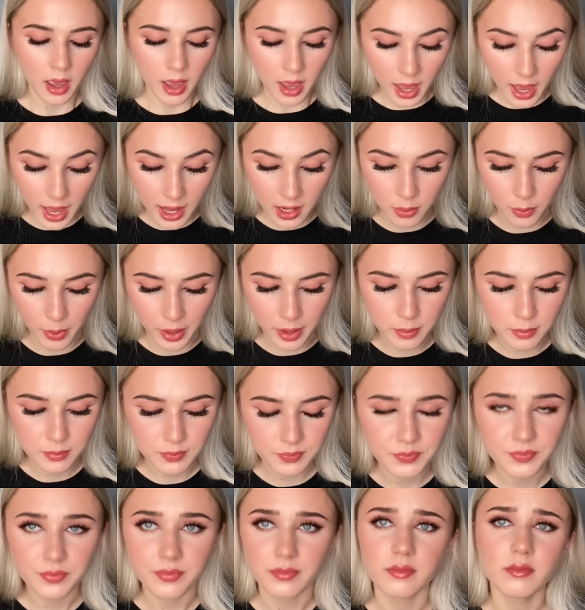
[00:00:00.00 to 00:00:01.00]
Anyway,
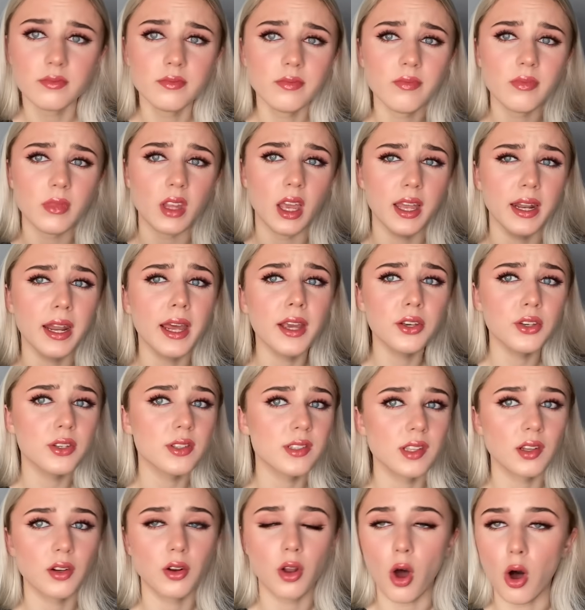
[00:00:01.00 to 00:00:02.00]
and I
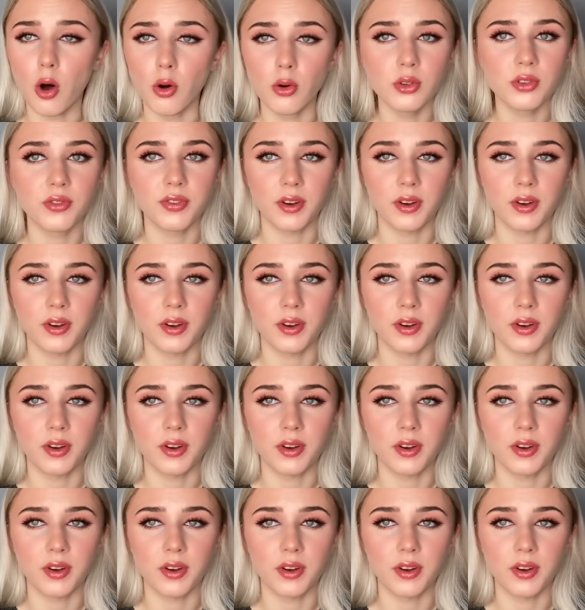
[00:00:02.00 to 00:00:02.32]
used an old